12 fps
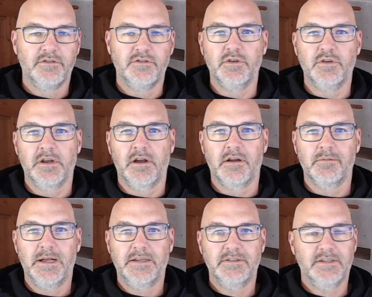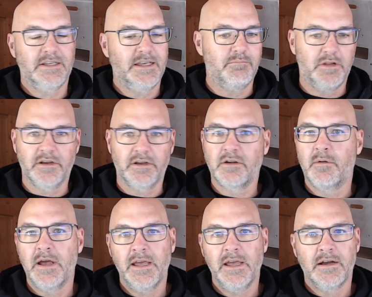doing our best to keep plugging
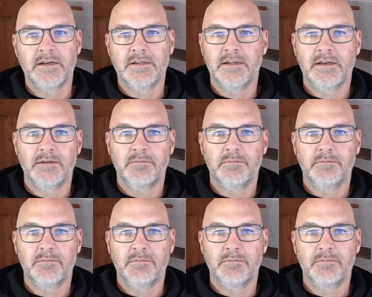away on